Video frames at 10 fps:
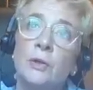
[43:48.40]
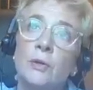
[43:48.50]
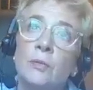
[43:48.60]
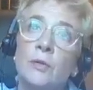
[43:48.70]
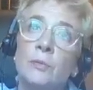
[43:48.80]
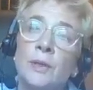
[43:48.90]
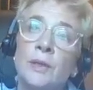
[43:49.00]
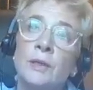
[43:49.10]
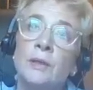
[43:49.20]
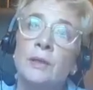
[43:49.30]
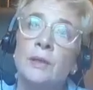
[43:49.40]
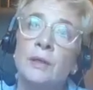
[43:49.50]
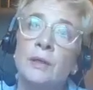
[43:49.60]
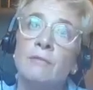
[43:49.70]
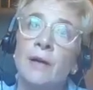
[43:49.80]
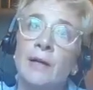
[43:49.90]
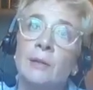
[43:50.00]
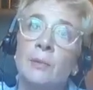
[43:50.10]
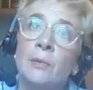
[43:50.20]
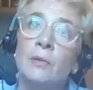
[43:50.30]
would be
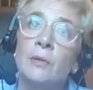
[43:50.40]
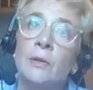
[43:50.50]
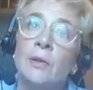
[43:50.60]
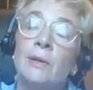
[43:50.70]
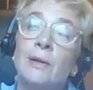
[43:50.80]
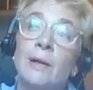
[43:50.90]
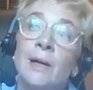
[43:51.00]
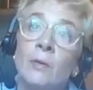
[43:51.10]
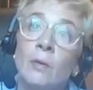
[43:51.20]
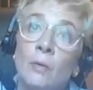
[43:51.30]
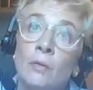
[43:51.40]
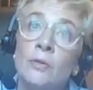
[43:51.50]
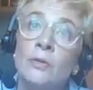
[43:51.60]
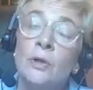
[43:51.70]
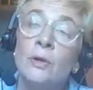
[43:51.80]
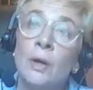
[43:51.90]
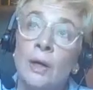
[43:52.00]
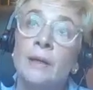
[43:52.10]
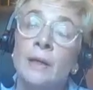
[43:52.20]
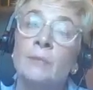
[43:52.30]
invaluable. And also,
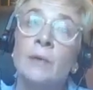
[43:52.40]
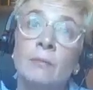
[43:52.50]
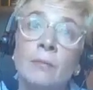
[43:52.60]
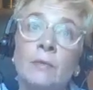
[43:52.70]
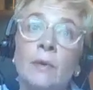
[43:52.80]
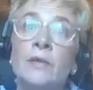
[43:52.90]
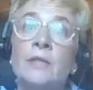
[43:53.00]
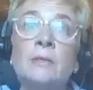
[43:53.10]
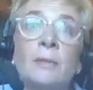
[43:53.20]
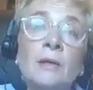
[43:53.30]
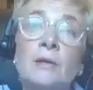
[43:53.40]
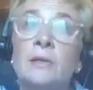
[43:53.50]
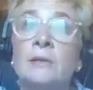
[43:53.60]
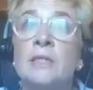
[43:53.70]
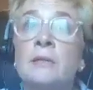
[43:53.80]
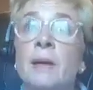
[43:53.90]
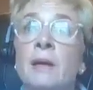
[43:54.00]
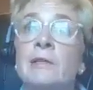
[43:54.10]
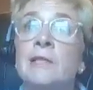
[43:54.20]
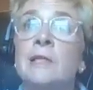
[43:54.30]
and this is about
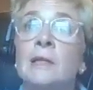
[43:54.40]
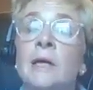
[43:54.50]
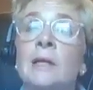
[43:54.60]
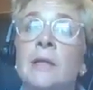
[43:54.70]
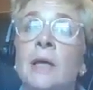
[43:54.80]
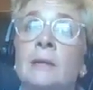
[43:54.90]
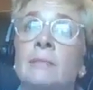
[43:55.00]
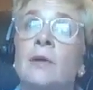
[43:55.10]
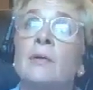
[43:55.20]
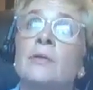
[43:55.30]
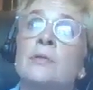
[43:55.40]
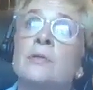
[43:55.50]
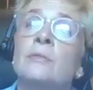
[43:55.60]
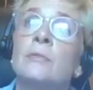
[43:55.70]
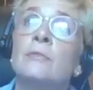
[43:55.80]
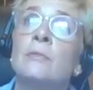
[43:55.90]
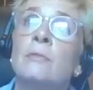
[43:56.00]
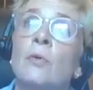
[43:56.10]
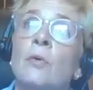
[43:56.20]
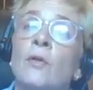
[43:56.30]
disparity and those
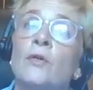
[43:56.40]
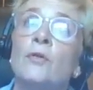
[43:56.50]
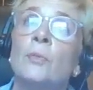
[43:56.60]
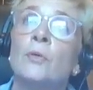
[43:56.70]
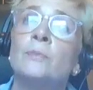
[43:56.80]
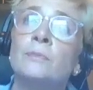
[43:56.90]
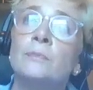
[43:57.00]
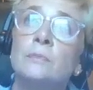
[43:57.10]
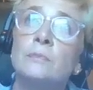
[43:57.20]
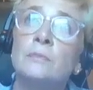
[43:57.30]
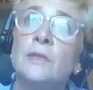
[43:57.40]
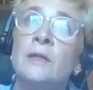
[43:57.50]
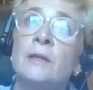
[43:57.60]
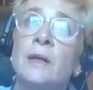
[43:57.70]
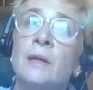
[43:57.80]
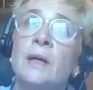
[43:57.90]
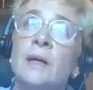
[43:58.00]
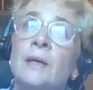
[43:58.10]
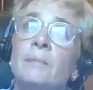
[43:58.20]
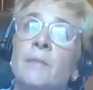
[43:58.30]
more vulnerable.
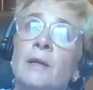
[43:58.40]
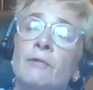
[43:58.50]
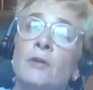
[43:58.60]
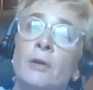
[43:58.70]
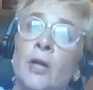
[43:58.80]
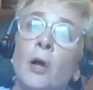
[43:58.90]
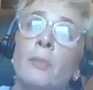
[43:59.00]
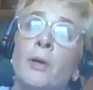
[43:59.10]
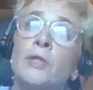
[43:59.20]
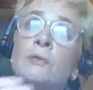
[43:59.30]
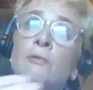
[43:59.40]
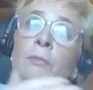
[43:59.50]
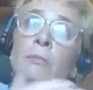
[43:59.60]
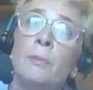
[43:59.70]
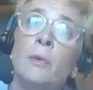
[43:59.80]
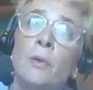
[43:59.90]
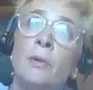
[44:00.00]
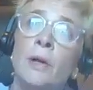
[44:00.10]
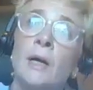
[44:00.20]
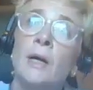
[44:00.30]
If you're a young person from a
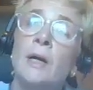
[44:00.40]
poorer